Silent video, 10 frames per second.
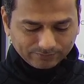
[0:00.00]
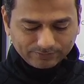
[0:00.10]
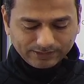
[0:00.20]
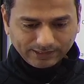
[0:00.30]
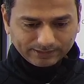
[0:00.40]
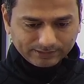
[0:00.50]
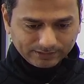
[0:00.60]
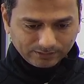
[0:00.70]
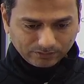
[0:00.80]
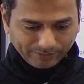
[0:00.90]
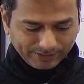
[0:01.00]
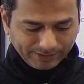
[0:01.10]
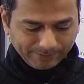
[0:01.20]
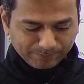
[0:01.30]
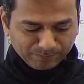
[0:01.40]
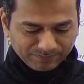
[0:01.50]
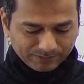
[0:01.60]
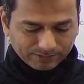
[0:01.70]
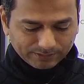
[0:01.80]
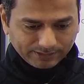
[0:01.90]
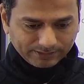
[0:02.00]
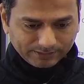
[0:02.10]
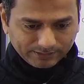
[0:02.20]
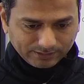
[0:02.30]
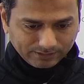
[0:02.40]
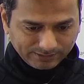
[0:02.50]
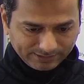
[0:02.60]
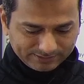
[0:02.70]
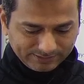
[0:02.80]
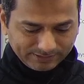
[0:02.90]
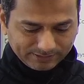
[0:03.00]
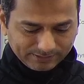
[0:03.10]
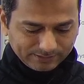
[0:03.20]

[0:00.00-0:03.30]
VLAN 20, then exit